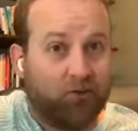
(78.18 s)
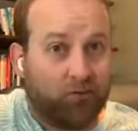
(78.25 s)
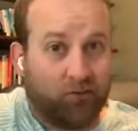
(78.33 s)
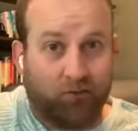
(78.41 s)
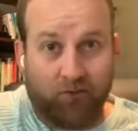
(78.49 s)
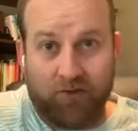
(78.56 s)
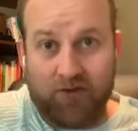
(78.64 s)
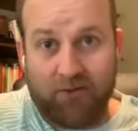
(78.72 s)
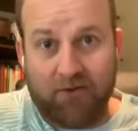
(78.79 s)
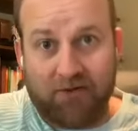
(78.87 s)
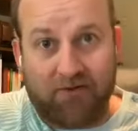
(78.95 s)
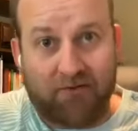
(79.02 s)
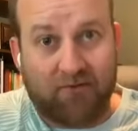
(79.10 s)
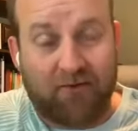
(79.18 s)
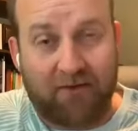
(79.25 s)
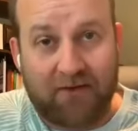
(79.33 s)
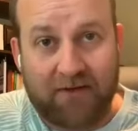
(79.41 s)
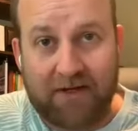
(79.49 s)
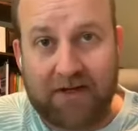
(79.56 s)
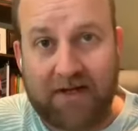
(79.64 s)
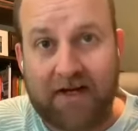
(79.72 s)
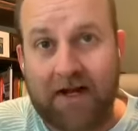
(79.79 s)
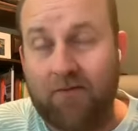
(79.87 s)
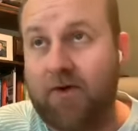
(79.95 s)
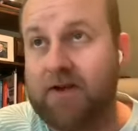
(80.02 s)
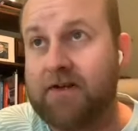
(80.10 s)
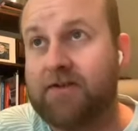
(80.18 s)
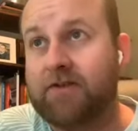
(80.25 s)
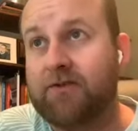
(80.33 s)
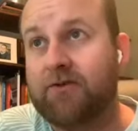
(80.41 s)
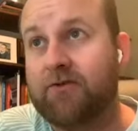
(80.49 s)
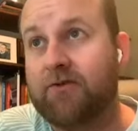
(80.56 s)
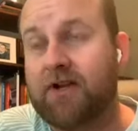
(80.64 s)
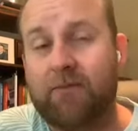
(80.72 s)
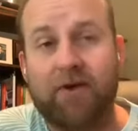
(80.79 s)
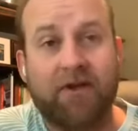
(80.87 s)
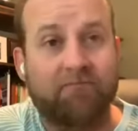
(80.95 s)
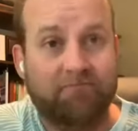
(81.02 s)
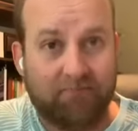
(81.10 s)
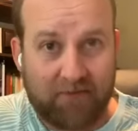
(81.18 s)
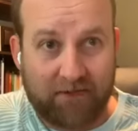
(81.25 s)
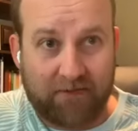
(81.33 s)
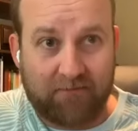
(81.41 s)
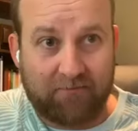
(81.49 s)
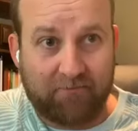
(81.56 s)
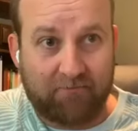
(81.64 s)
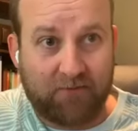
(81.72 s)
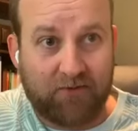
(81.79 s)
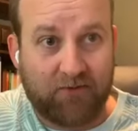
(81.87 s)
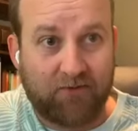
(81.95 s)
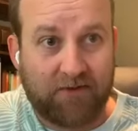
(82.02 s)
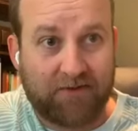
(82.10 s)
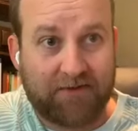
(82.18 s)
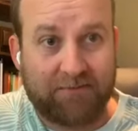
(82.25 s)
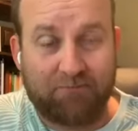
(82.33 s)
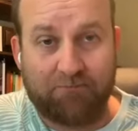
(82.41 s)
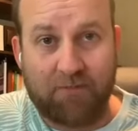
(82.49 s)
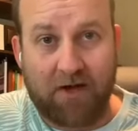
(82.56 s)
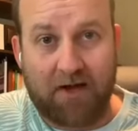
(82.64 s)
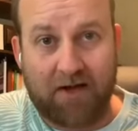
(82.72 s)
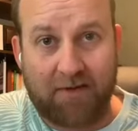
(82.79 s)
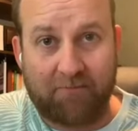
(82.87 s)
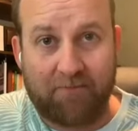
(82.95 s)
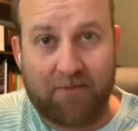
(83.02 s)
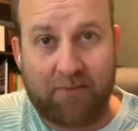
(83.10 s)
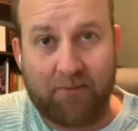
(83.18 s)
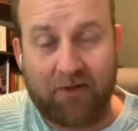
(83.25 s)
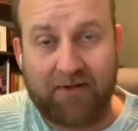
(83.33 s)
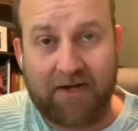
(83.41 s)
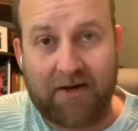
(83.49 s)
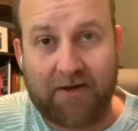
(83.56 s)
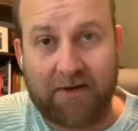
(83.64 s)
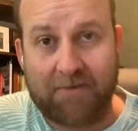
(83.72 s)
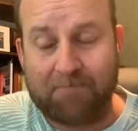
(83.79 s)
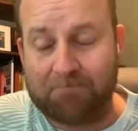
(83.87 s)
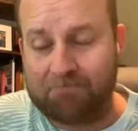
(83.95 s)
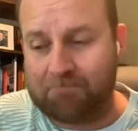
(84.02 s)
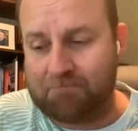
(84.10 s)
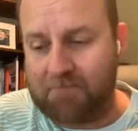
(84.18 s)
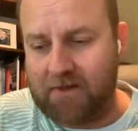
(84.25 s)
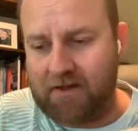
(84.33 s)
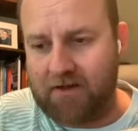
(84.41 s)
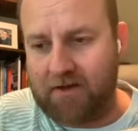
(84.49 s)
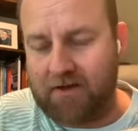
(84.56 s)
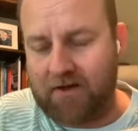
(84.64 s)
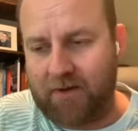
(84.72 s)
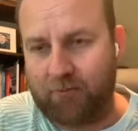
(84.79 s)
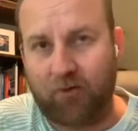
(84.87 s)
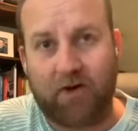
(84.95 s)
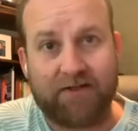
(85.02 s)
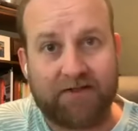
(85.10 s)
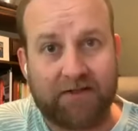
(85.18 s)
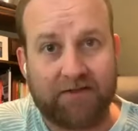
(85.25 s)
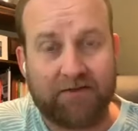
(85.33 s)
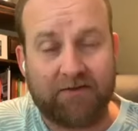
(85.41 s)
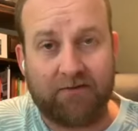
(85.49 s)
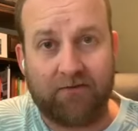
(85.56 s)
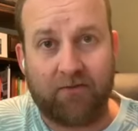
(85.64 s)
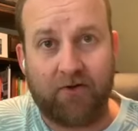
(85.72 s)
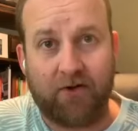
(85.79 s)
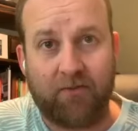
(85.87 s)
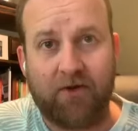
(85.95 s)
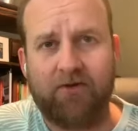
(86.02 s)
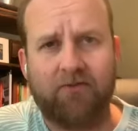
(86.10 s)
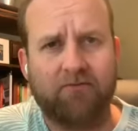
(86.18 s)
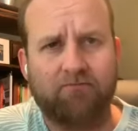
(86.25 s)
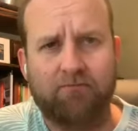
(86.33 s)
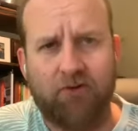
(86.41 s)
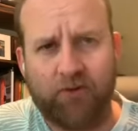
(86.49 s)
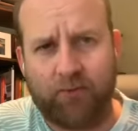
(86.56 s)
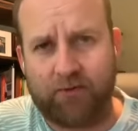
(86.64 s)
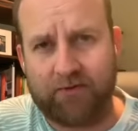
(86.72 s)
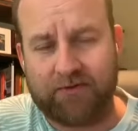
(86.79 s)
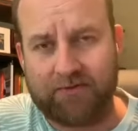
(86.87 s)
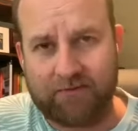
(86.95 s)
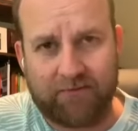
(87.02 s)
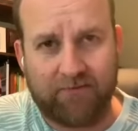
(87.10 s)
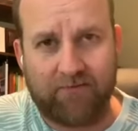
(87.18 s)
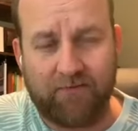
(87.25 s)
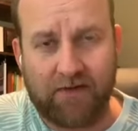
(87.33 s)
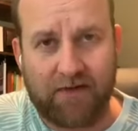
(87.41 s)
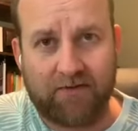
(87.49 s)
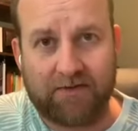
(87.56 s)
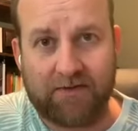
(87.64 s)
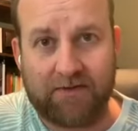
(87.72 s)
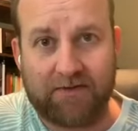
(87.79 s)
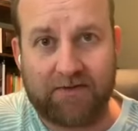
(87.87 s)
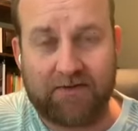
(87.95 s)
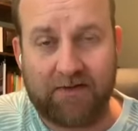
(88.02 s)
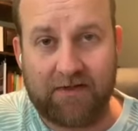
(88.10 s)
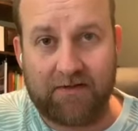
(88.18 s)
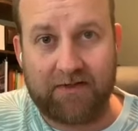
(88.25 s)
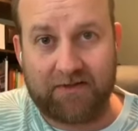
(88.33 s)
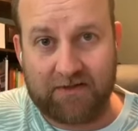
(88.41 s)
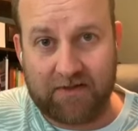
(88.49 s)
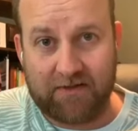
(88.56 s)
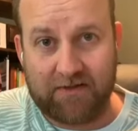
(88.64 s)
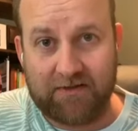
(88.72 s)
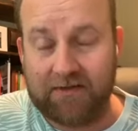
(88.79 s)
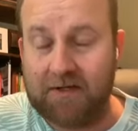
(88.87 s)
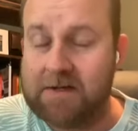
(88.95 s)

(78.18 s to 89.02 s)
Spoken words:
Really cool. I wanted to, and I'm going to kind of do this. I'm going to build out a process for you. I'm going to do multiple videos in this series.